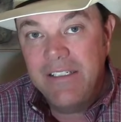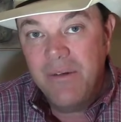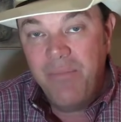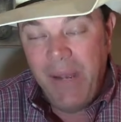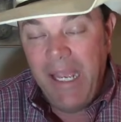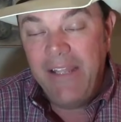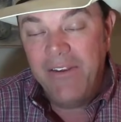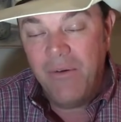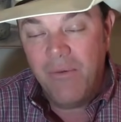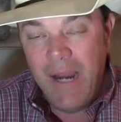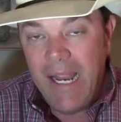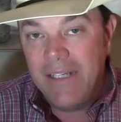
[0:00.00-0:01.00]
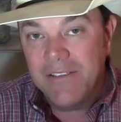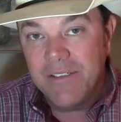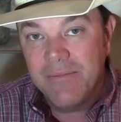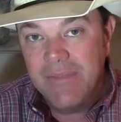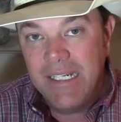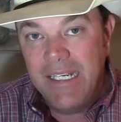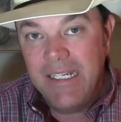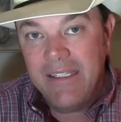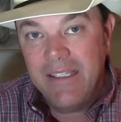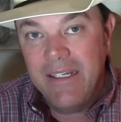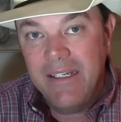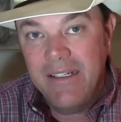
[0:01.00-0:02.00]
to pay the ransom to get
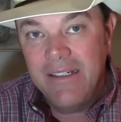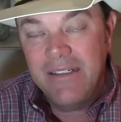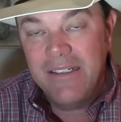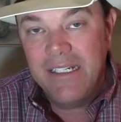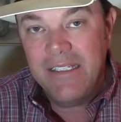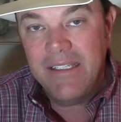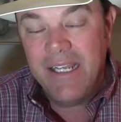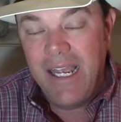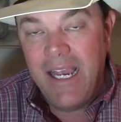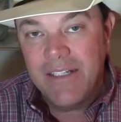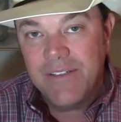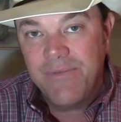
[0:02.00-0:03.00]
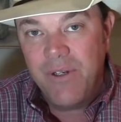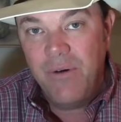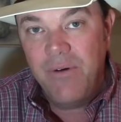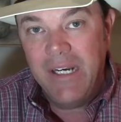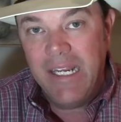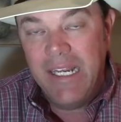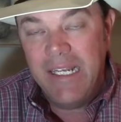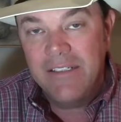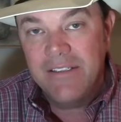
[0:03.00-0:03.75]
the gas flowing again,